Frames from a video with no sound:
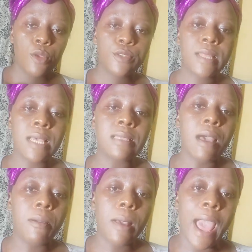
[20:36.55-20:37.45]
So that's
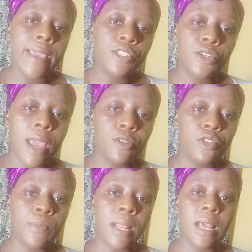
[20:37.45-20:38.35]
how I try
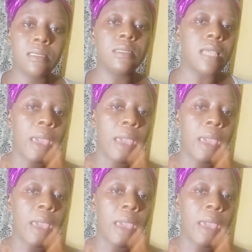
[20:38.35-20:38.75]
to balance it.